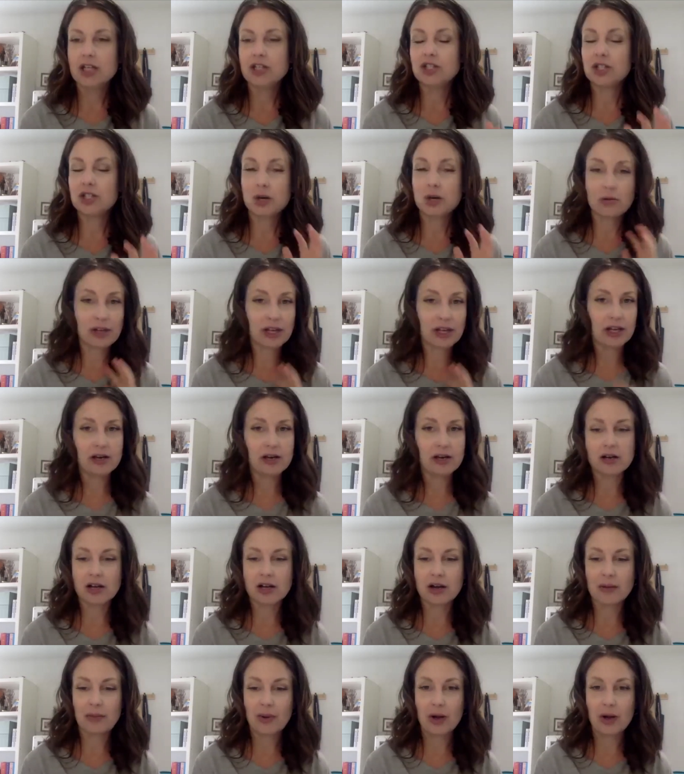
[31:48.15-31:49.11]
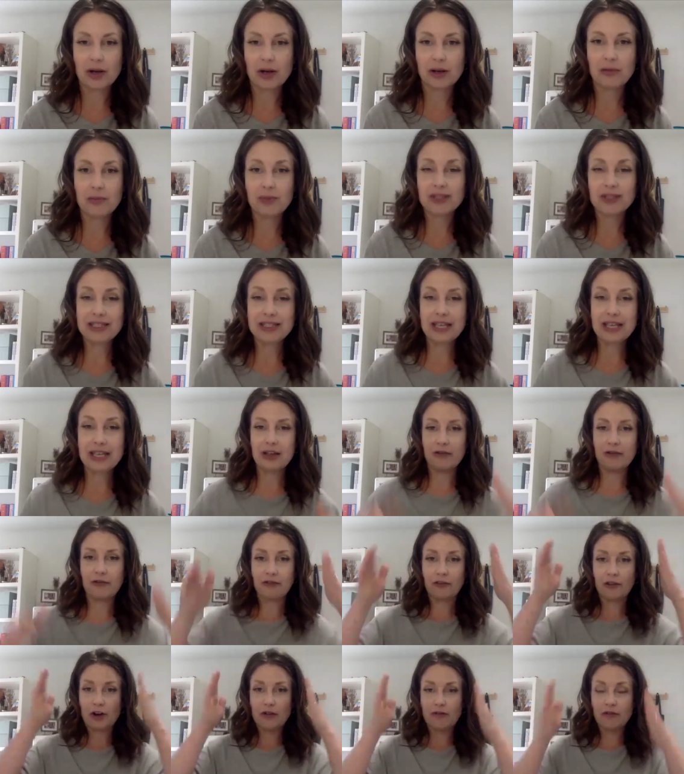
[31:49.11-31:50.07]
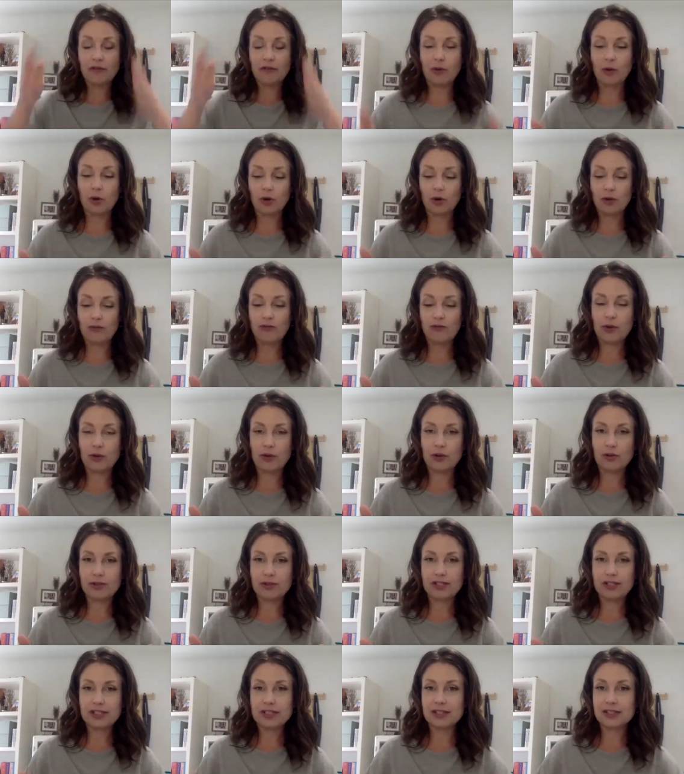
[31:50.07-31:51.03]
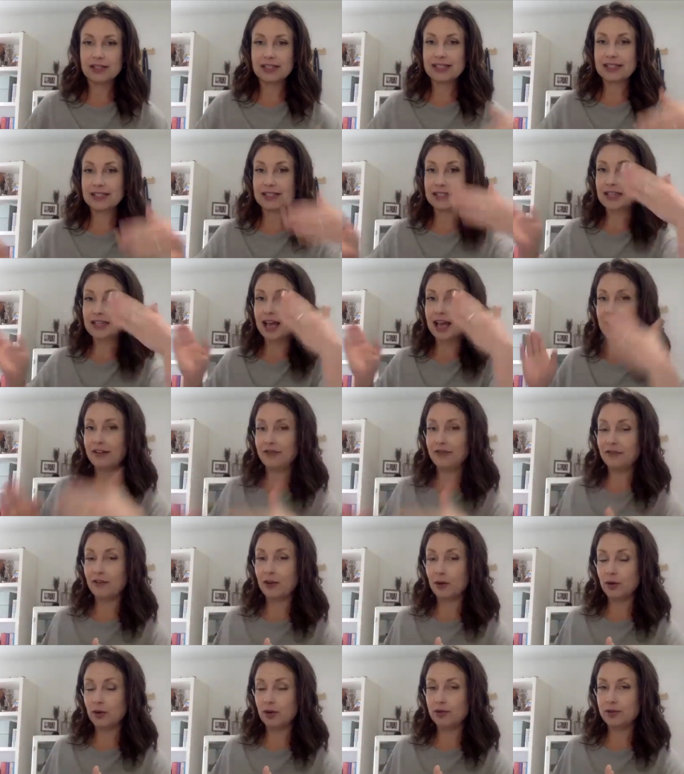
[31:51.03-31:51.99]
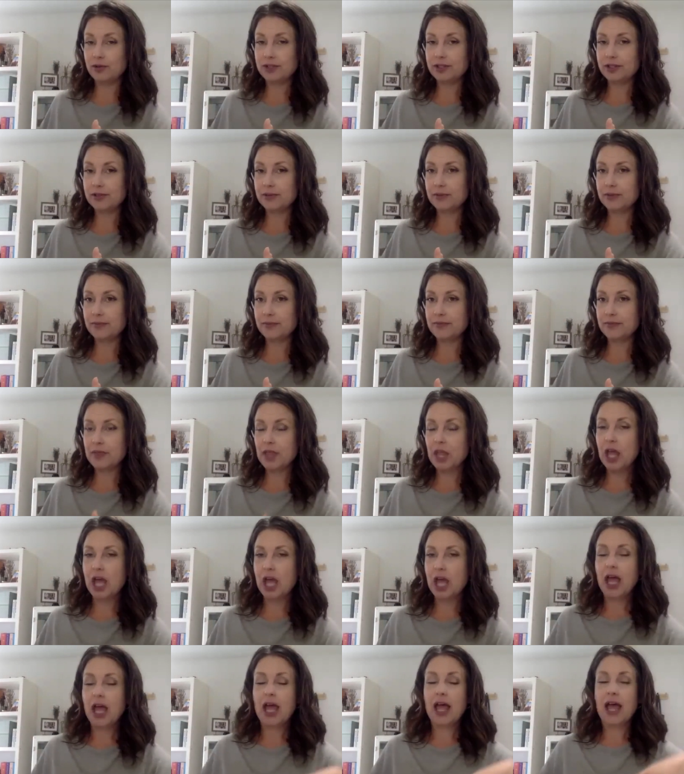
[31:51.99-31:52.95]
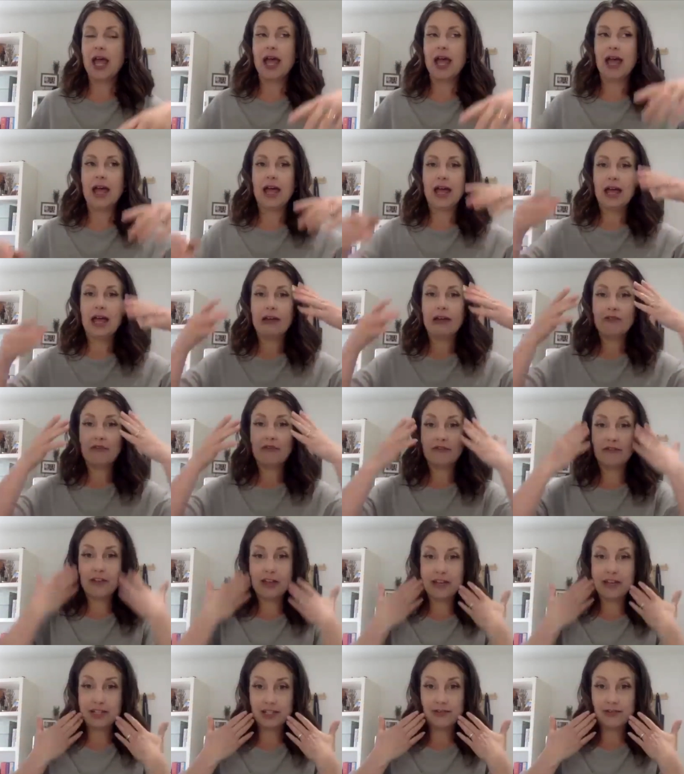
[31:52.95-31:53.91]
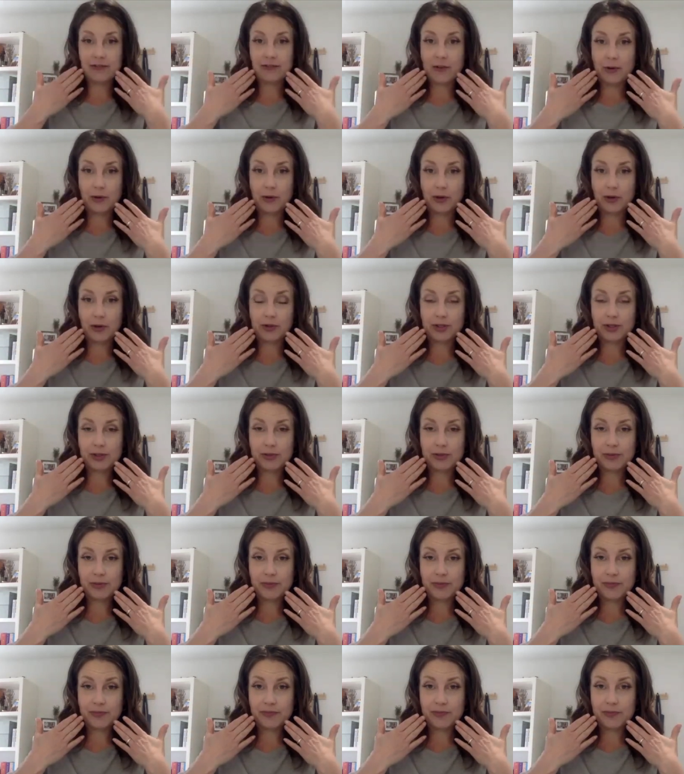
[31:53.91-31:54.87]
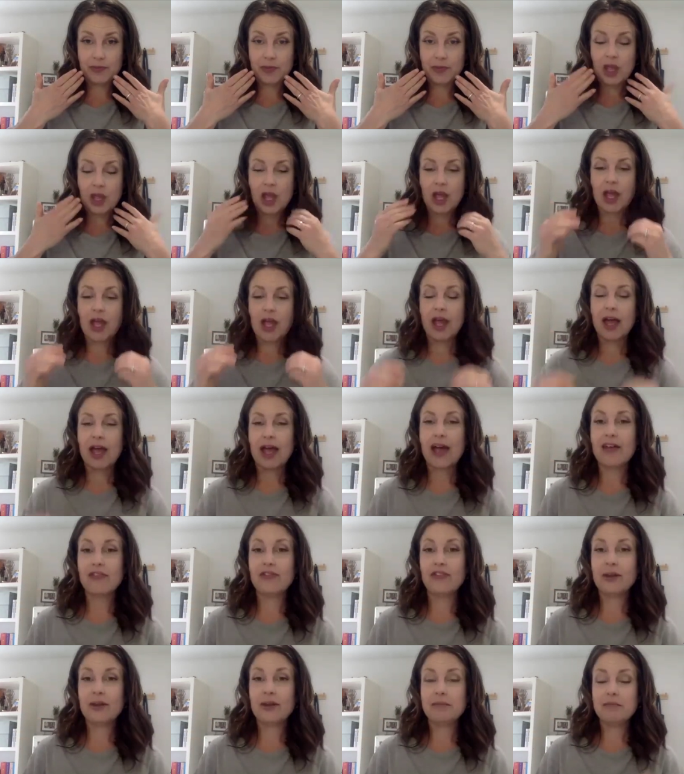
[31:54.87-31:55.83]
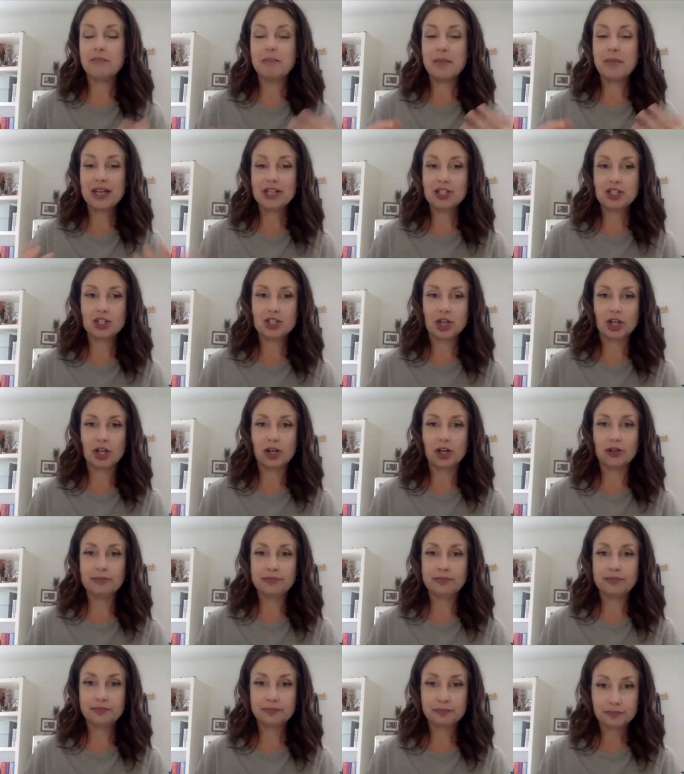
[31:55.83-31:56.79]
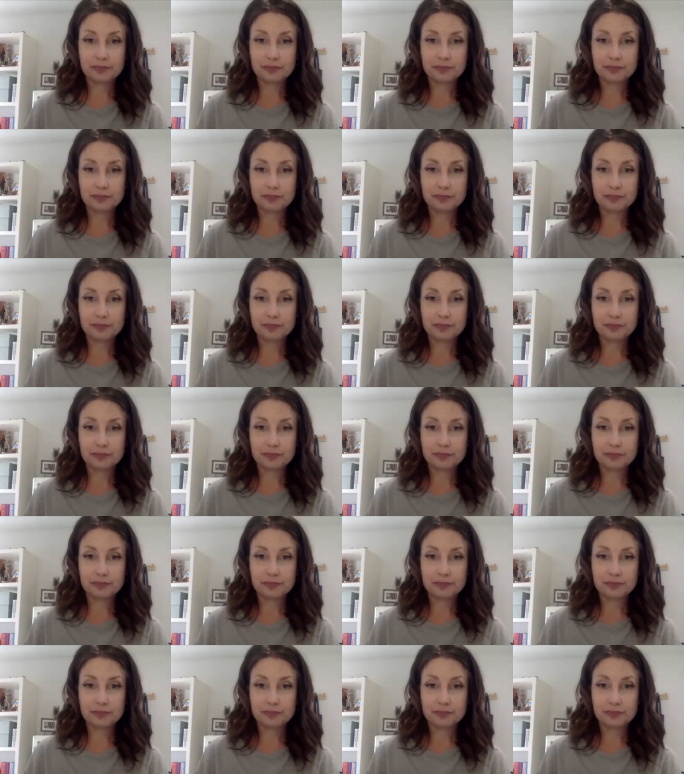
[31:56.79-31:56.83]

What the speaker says: Don't get hung up on it, but take front photos, side photos, face photos, and then measure